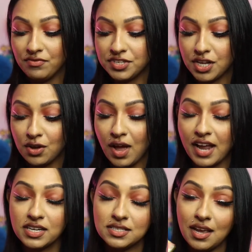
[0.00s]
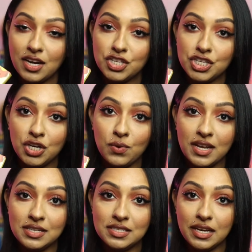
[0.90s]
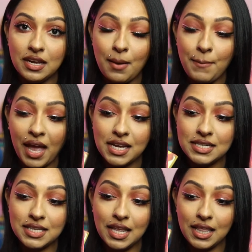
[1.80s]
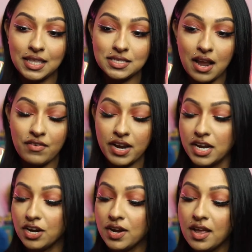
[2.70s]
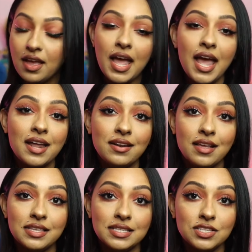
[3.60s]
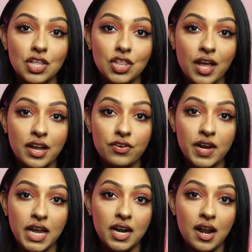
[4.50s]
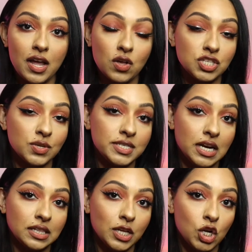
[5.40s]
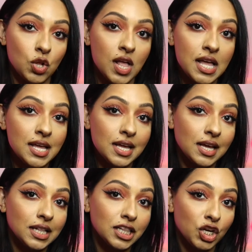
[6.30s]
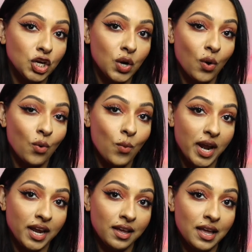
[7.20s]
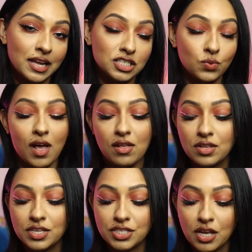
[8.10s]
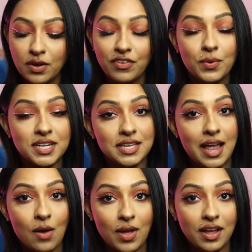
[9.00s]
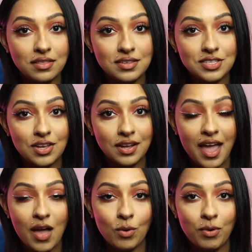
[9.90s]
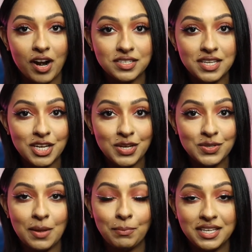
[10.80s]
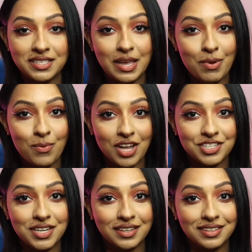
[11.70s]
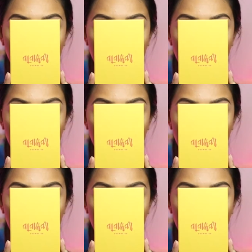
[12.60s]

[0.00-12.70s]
So I decided to dig back into this guy right here. And this is the look I created. I also did a little glitter wing as well. So if you want to see how I got this look and what products I use, please keep on watching.